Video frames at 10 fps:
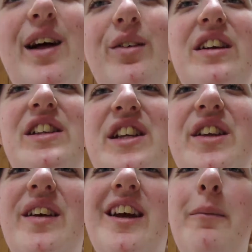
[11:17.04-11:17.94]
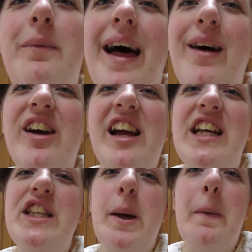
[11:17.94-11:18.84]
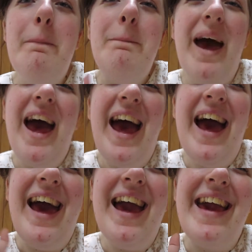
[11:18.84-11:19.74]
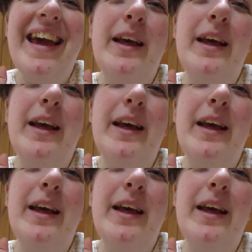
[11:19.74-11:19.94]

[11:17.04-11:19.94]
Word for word: I will continue in a couple hours. Bye!